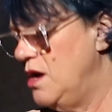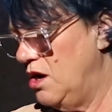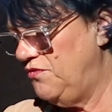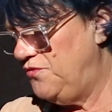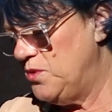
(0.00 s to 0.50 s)

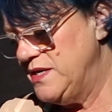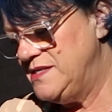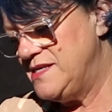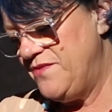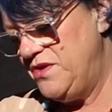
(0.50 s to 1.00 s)
of
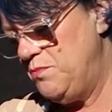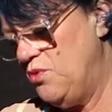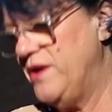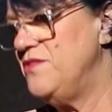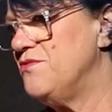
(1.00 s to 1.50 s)

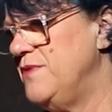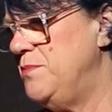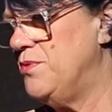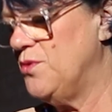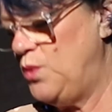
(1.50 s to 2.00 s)
47.3
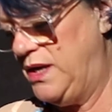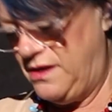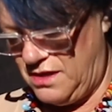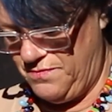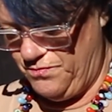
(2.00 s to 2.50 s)
per
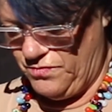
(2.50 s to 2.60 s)
week.